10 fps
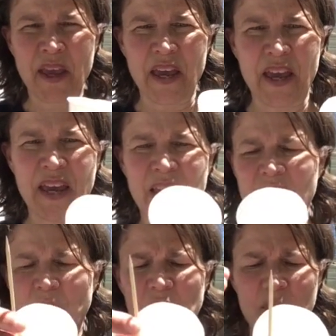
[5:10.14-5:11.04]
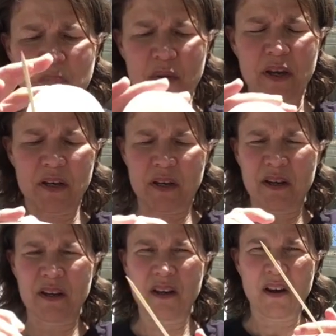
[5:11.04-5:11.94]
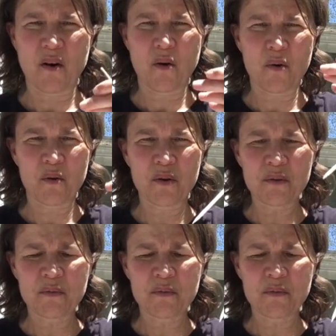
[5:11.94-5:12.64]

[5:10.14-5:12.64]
And I'm going to put a hole